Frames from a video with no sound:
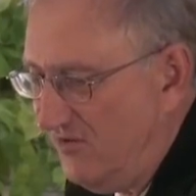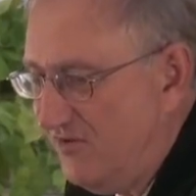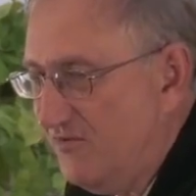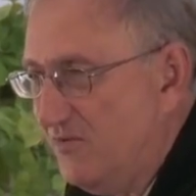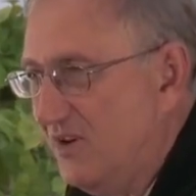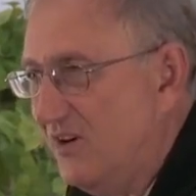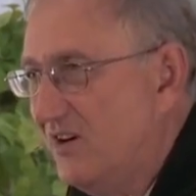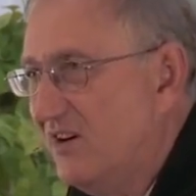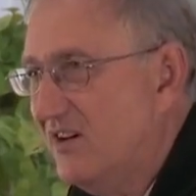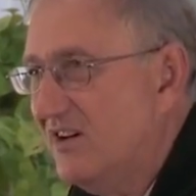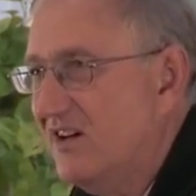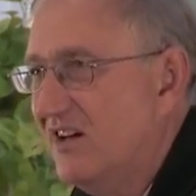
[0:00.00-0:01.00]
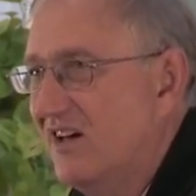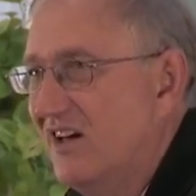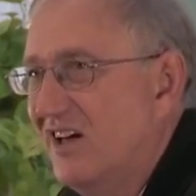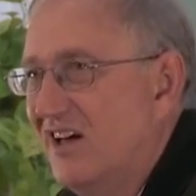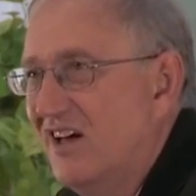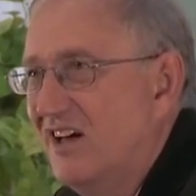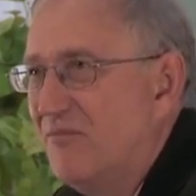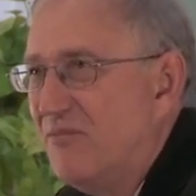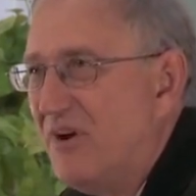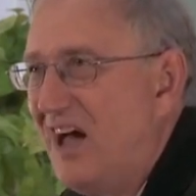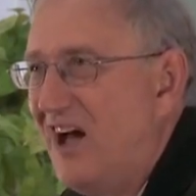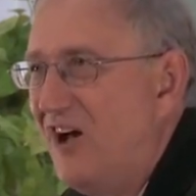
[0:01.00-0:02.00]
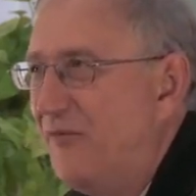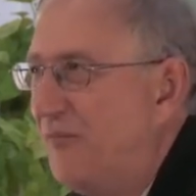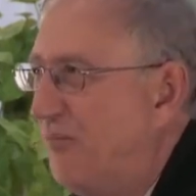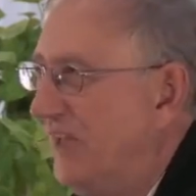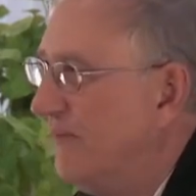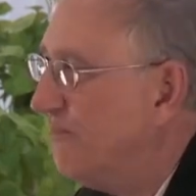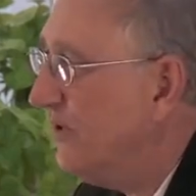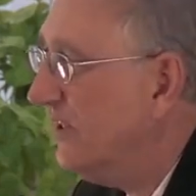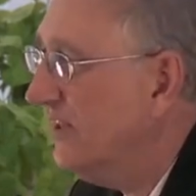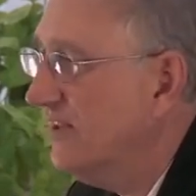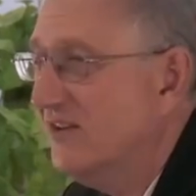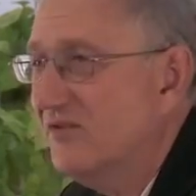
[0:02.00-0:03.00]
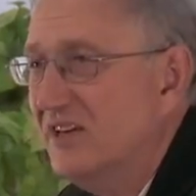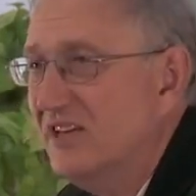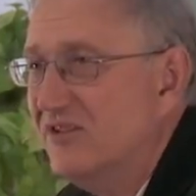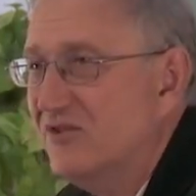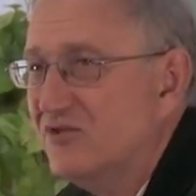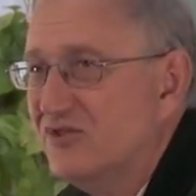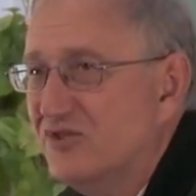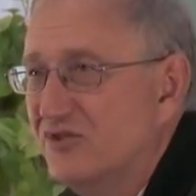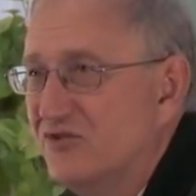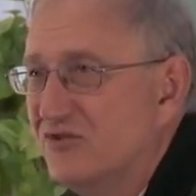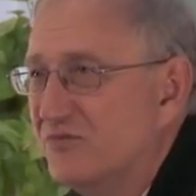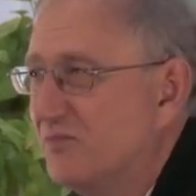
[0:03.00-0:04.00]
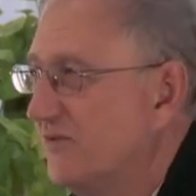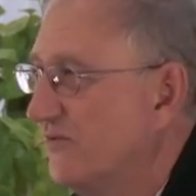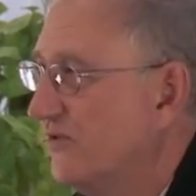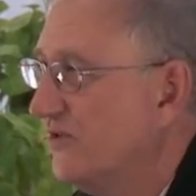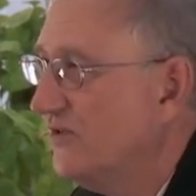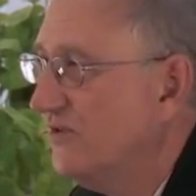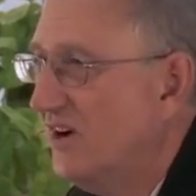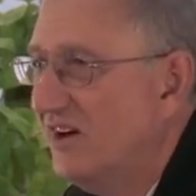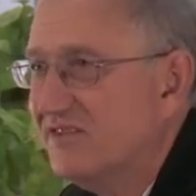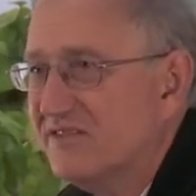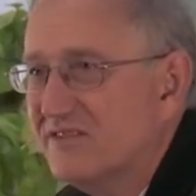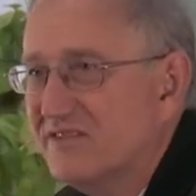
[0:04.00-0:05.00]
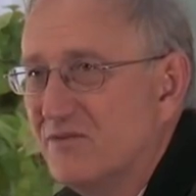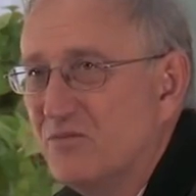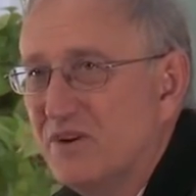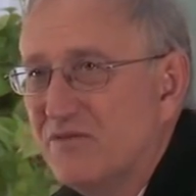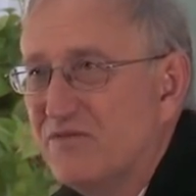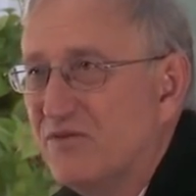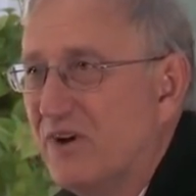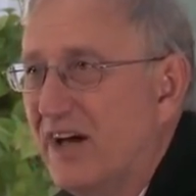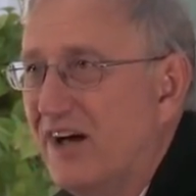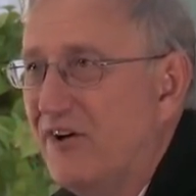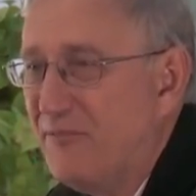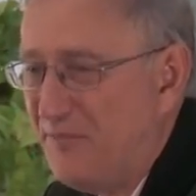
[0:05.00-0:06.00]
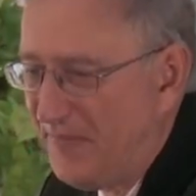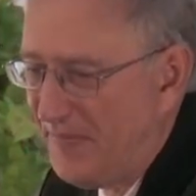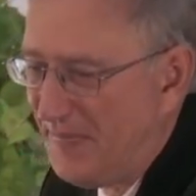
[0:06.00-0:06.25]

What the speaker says: we are proud people. You eat your shoes before you ask someone for help.